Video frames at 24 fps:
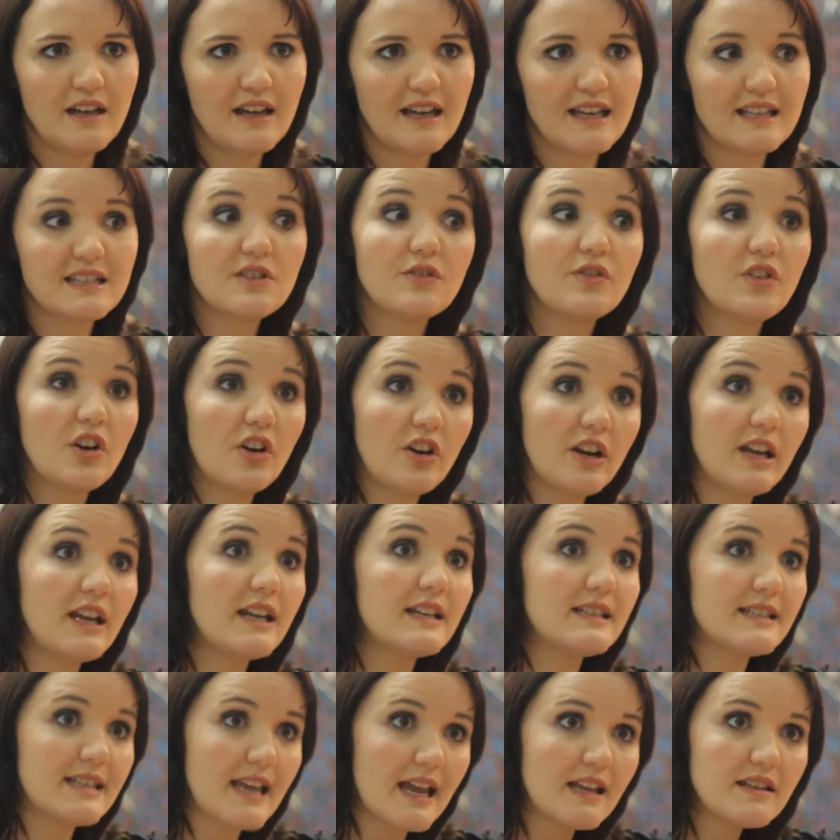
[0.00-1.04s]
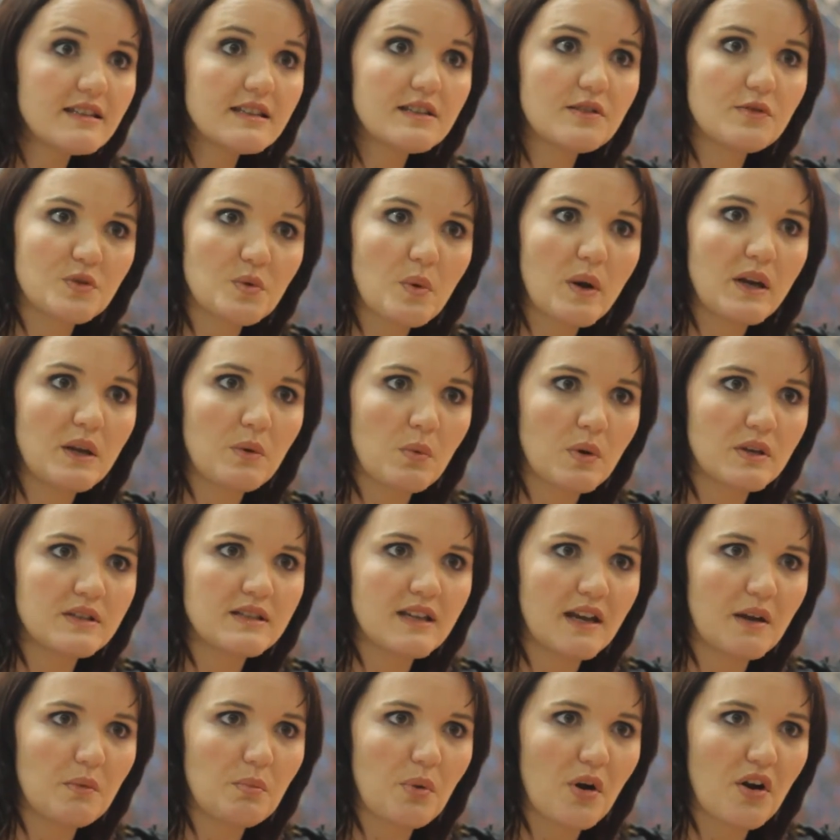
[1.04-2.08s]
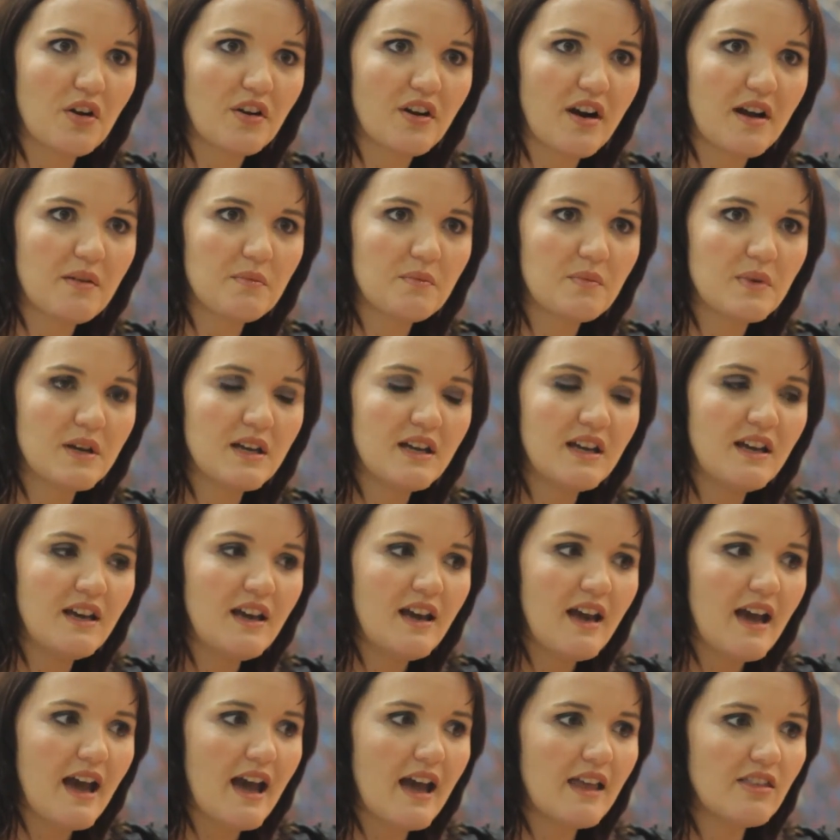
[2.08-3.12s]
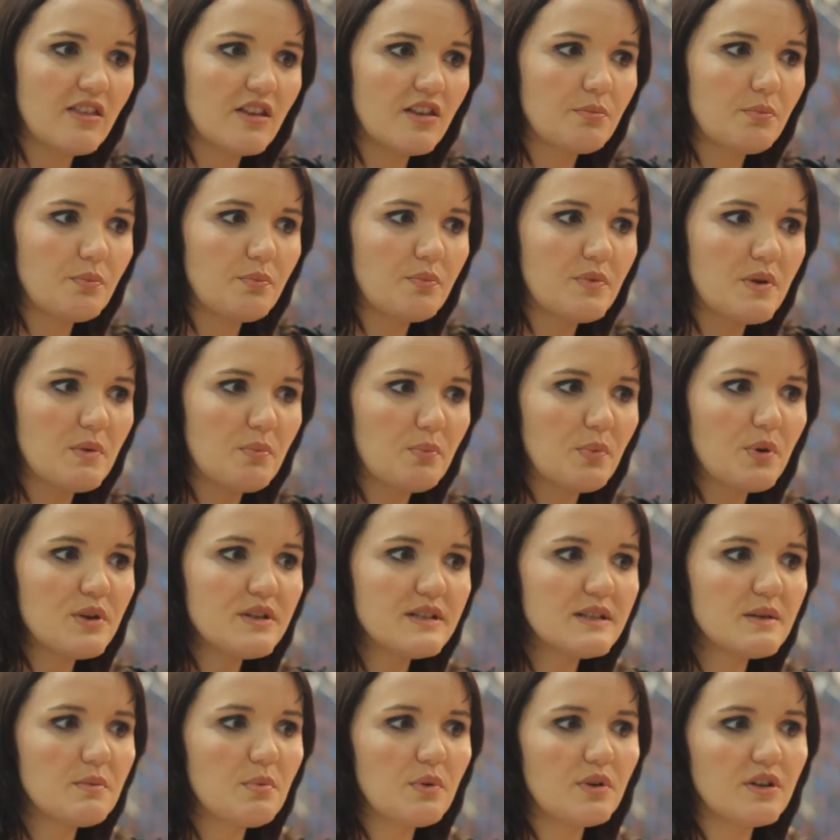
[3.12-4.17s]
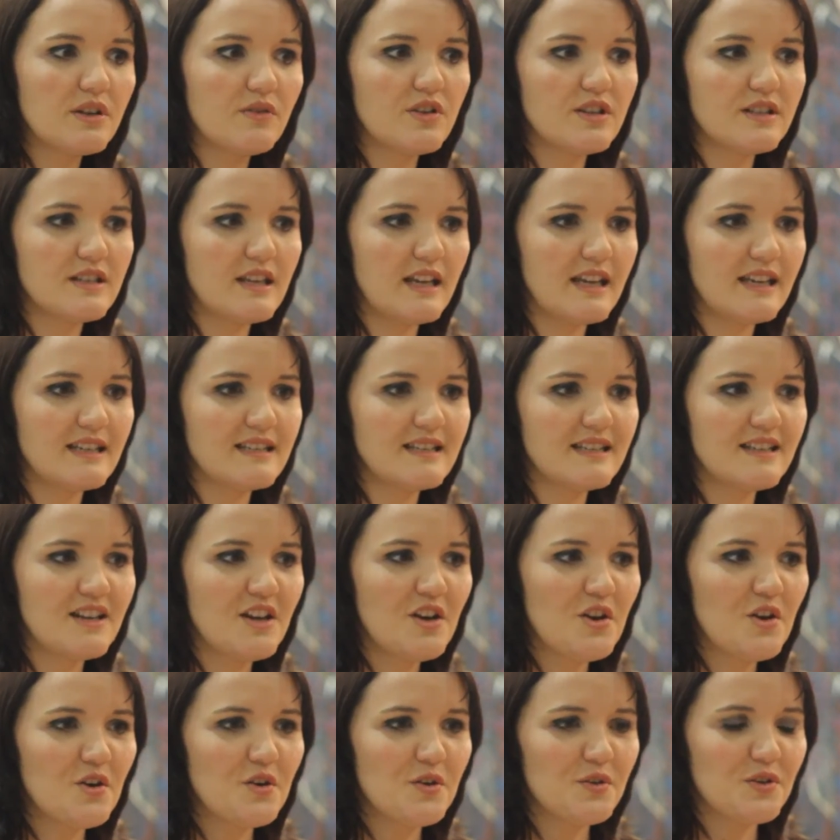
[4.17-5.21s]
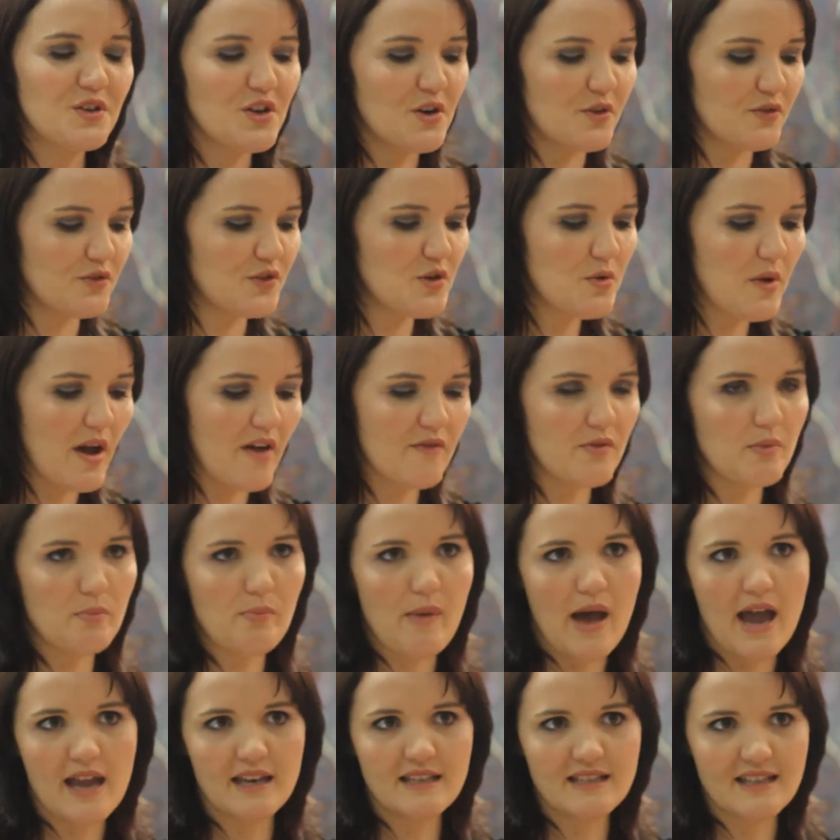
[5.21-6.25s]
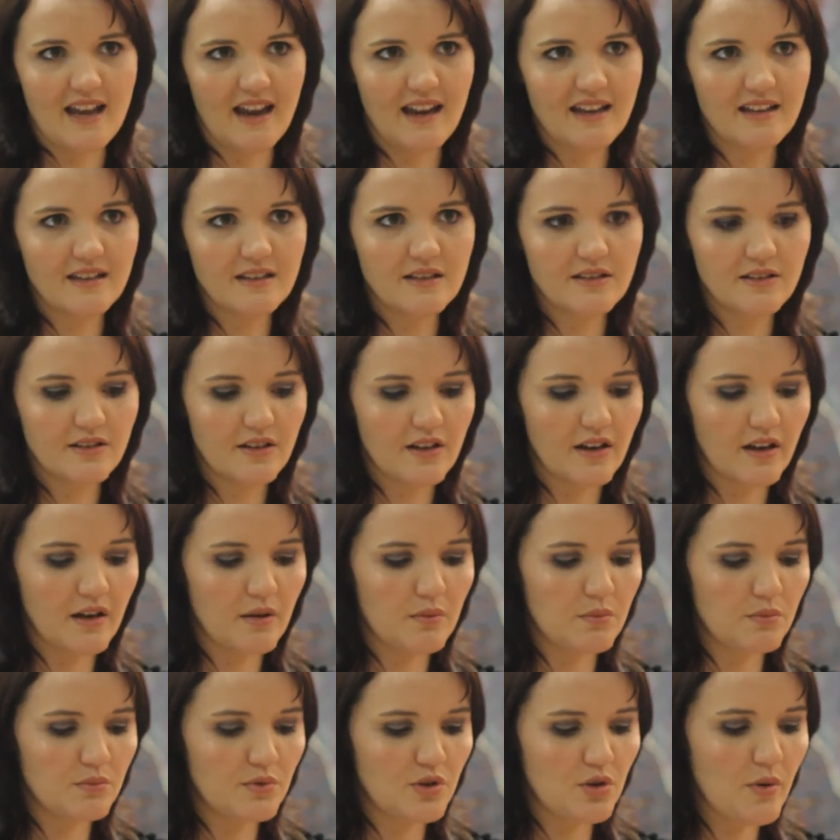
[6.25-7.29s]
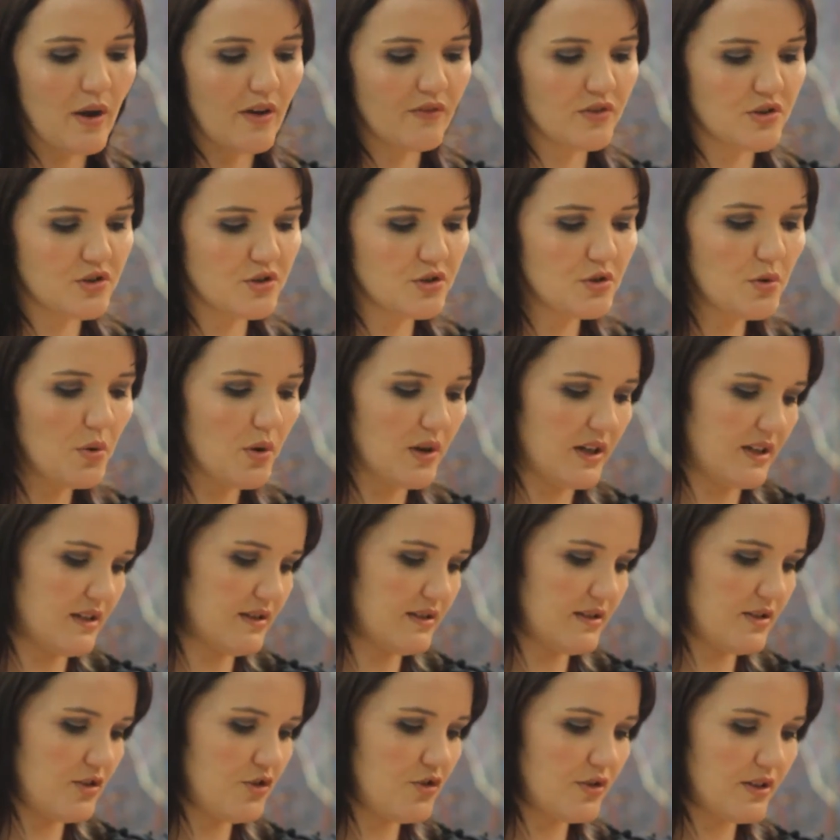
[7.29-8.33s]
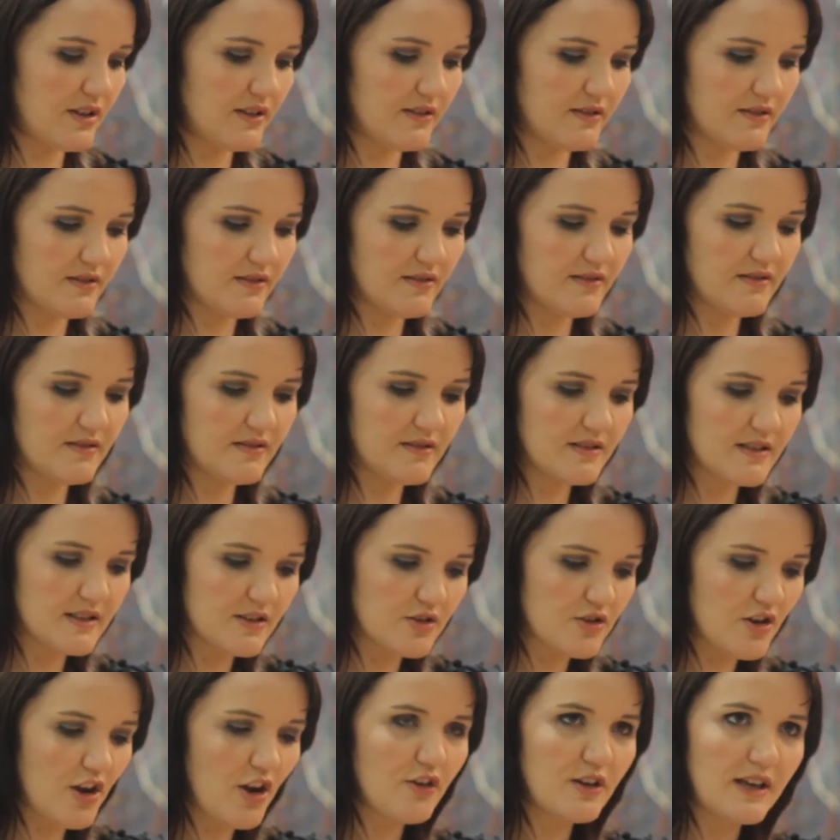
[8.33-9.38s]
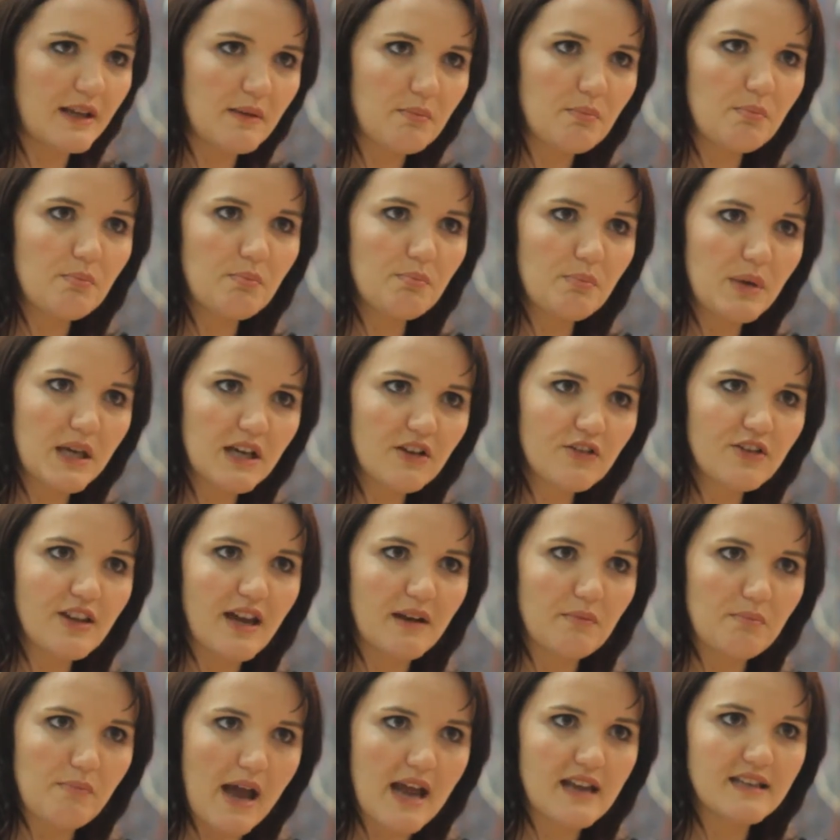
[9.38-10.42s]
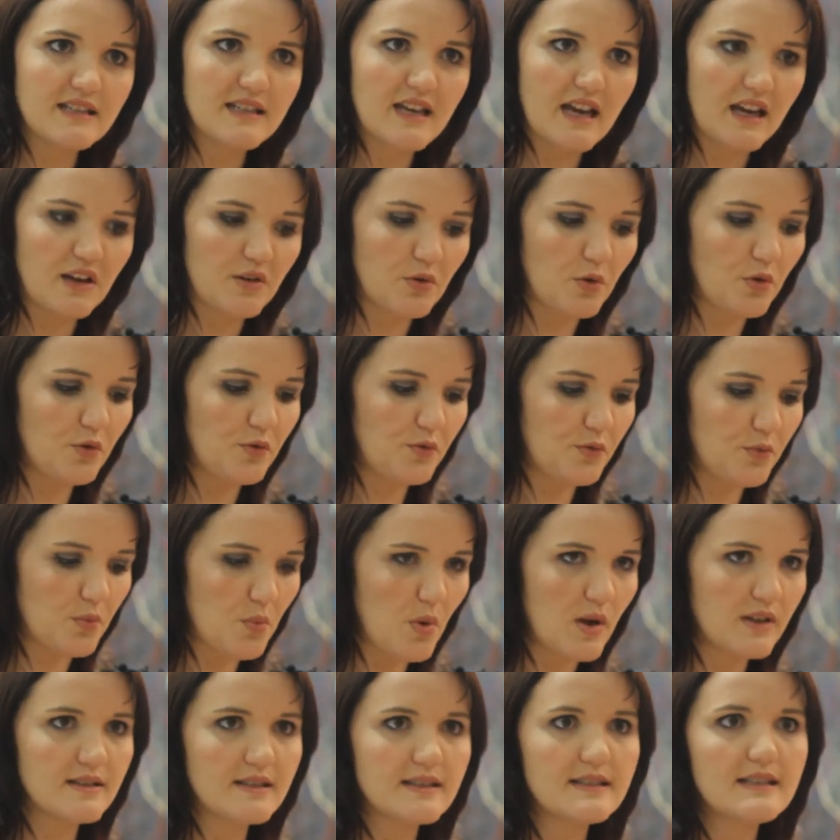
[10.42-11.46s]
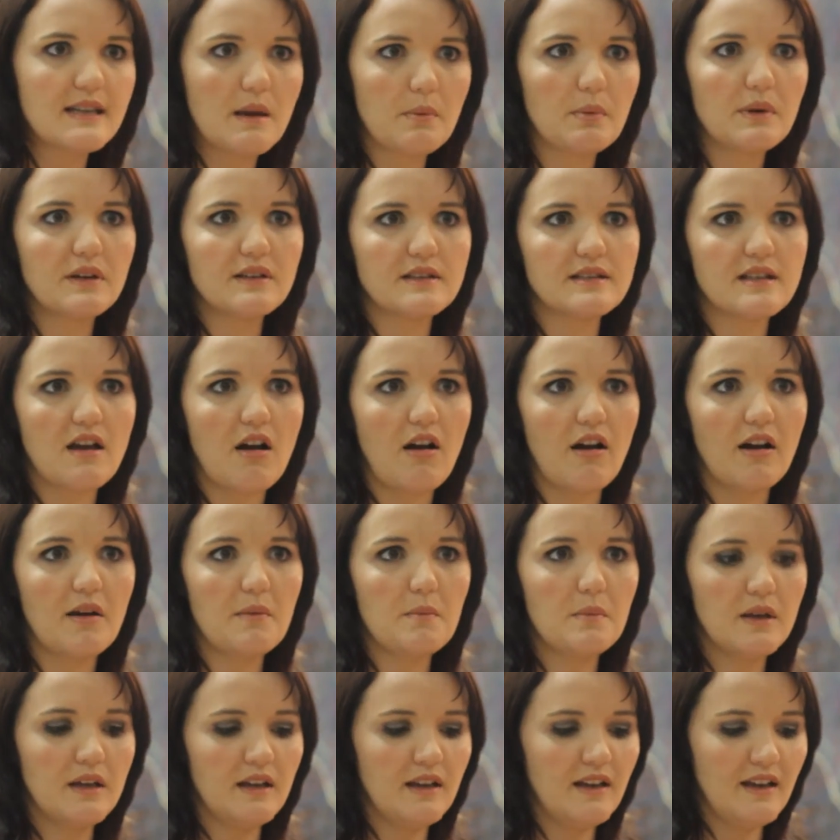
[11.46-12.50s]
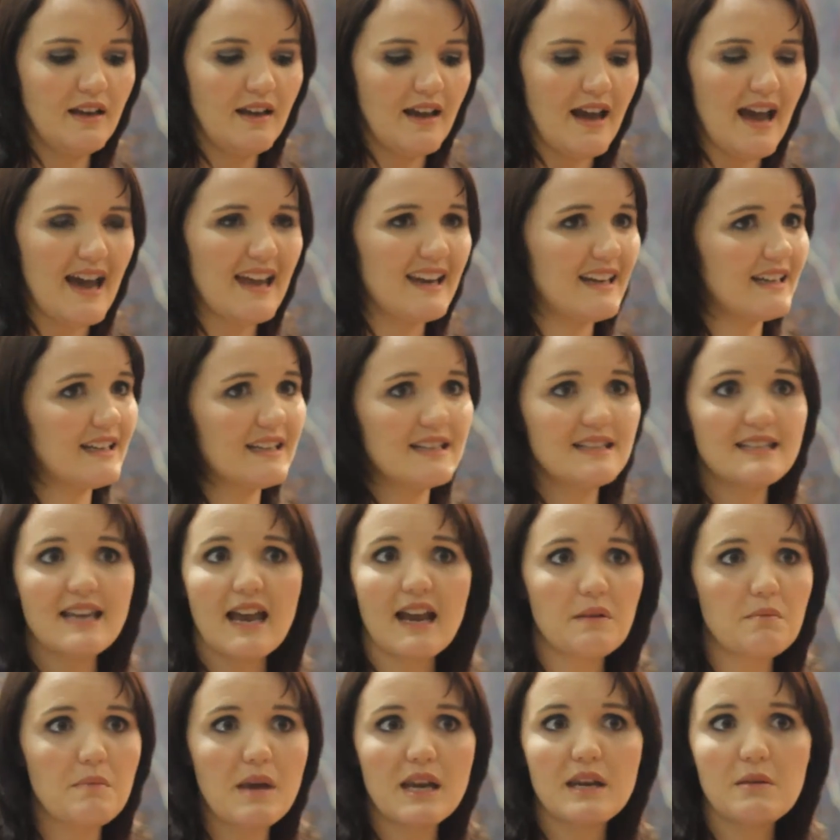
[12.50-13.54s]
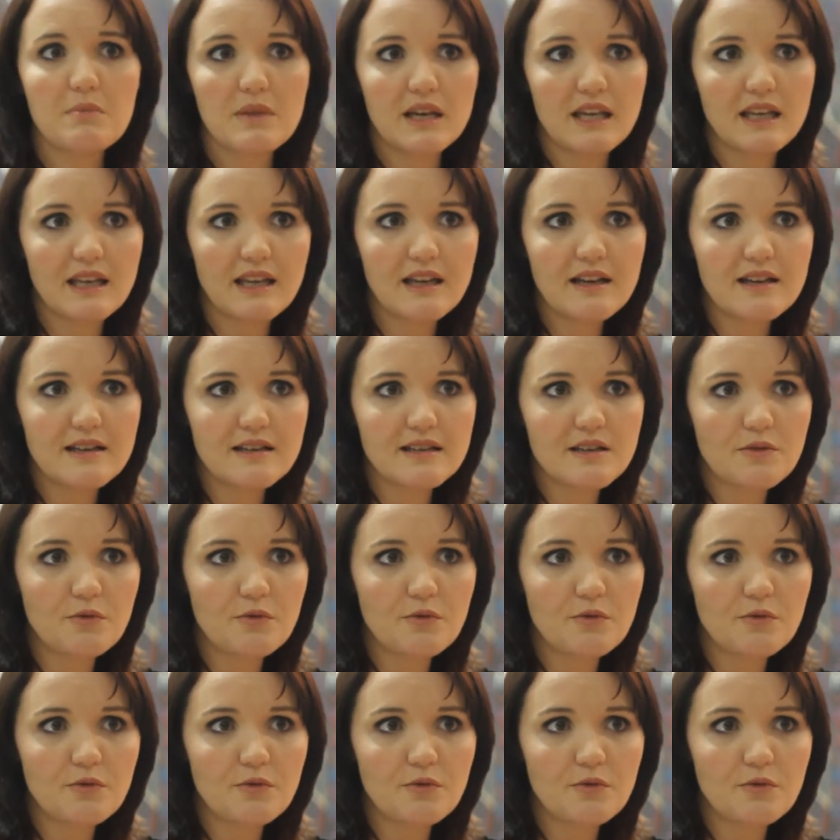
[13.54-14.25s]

It's a very intensive 21-day program. And the principle of it is, you know, if you have a Band-Aid, you have a choice. You can slowly peel that Band-Aid off one step at a time, and it can take many, many years.